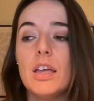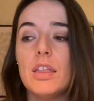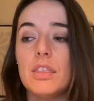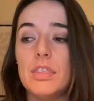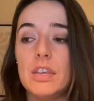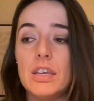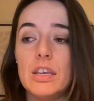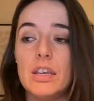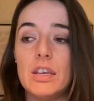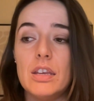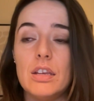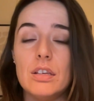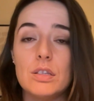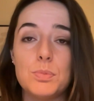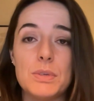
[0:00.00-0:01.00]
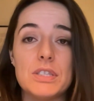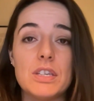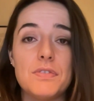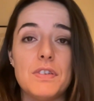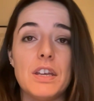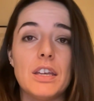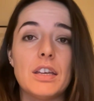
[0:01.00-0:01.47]
the
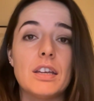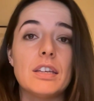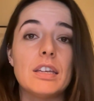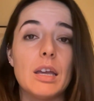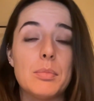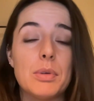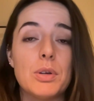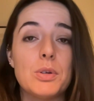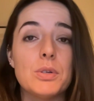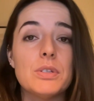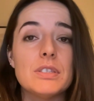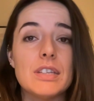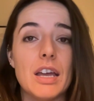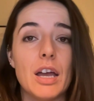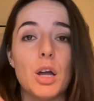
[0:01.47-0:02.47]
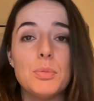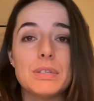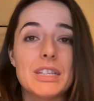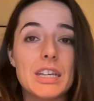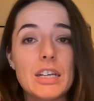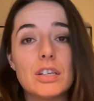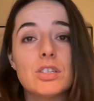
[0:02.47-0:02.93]
specific chemicals that help to
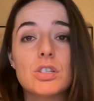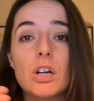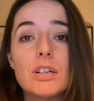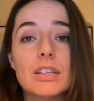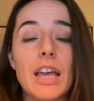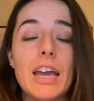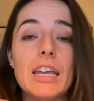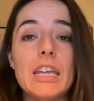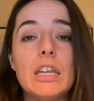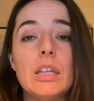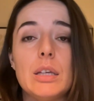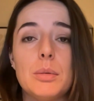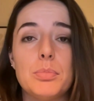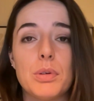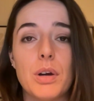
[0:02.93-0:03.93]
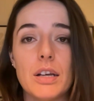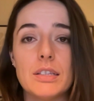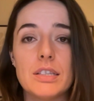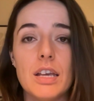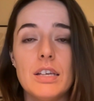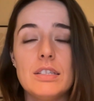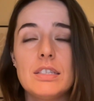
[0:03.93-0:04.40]
kickstart that healing
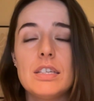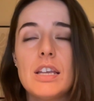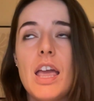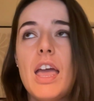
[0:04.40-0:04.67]
process,